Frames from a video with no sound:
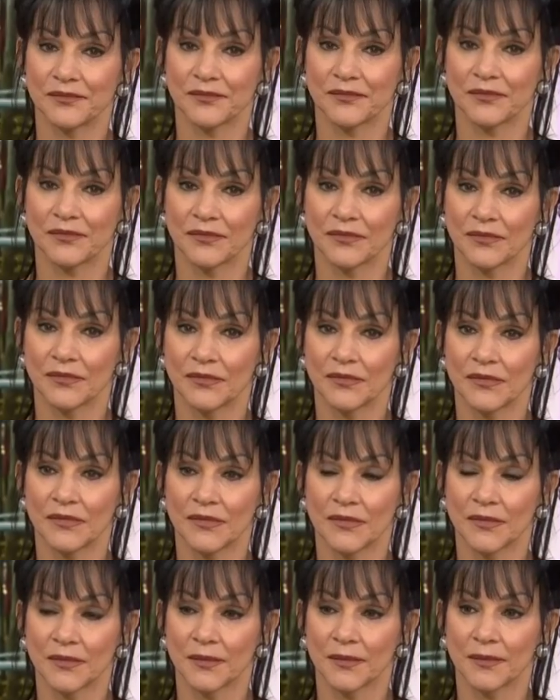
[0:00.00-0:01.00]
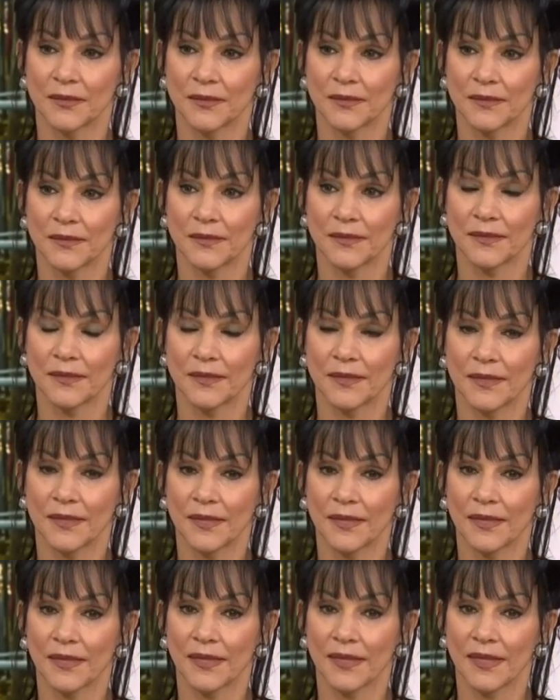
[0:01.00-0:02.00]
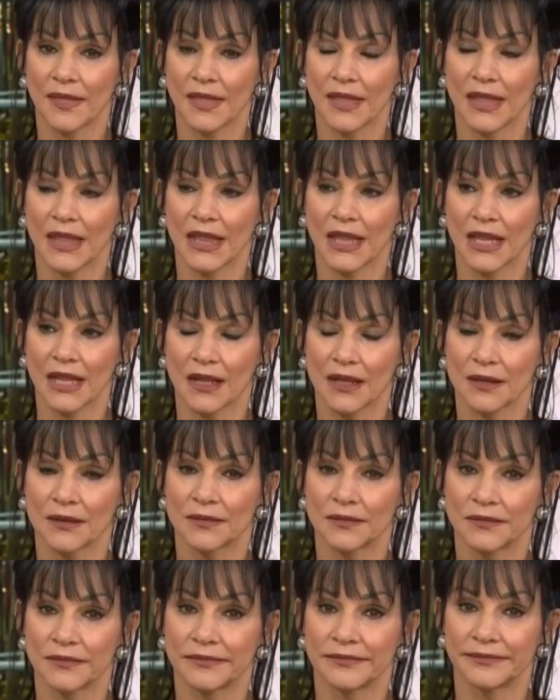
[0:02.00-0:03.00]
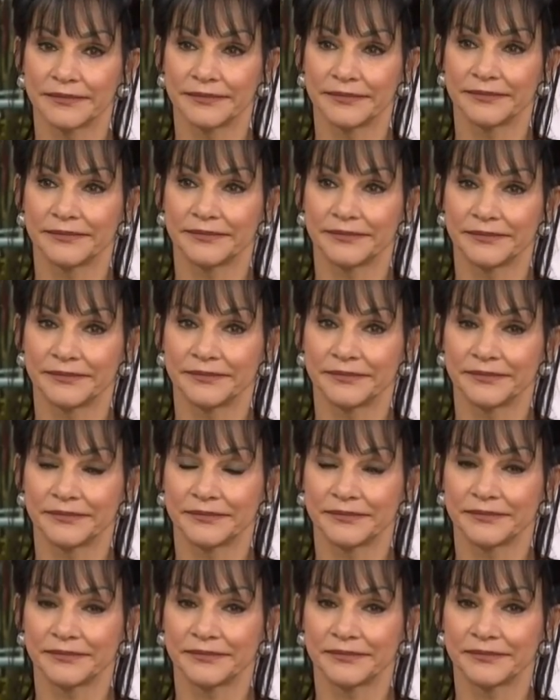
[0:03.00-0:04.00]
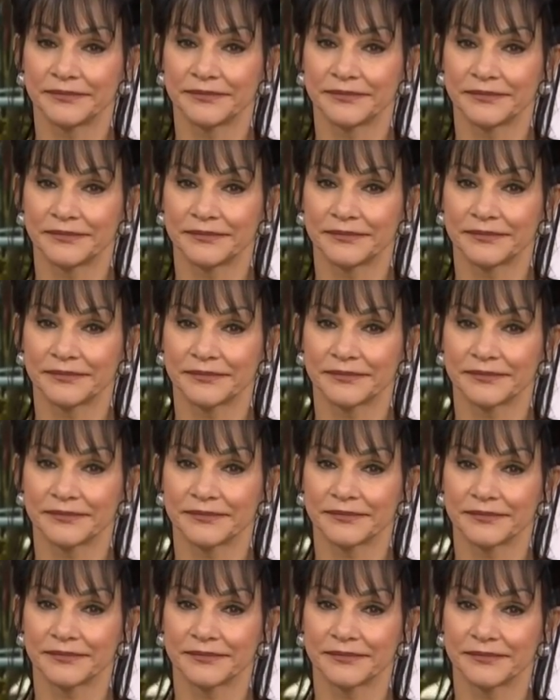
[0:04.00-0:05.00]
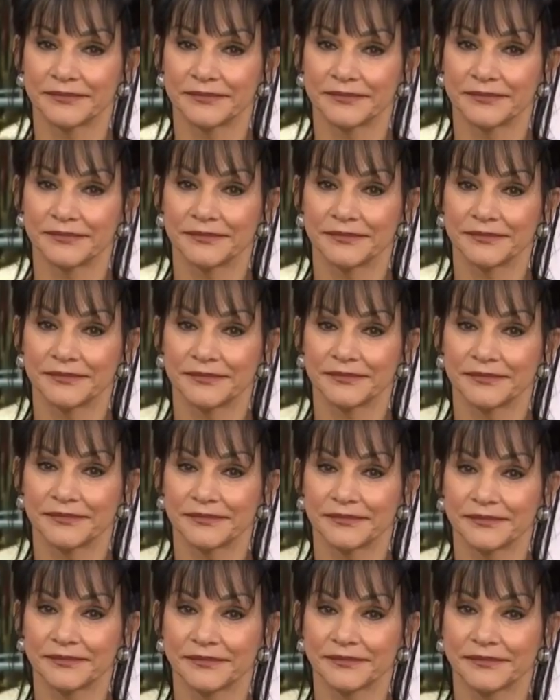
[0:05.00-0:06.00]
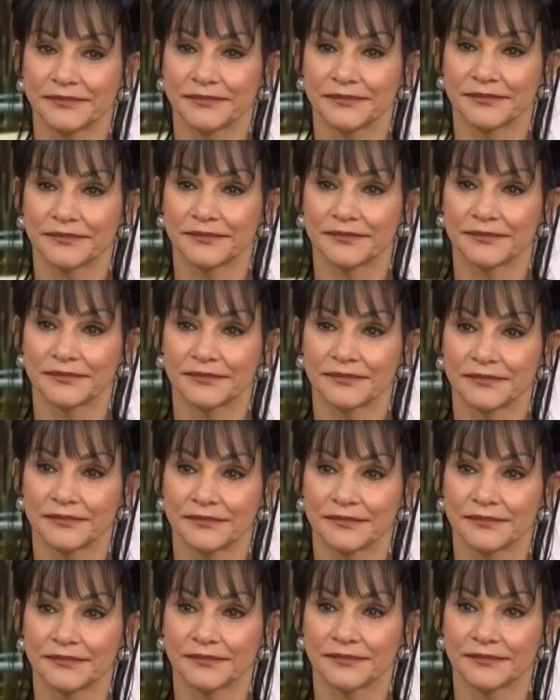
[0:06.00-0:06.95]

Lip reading: [no speech]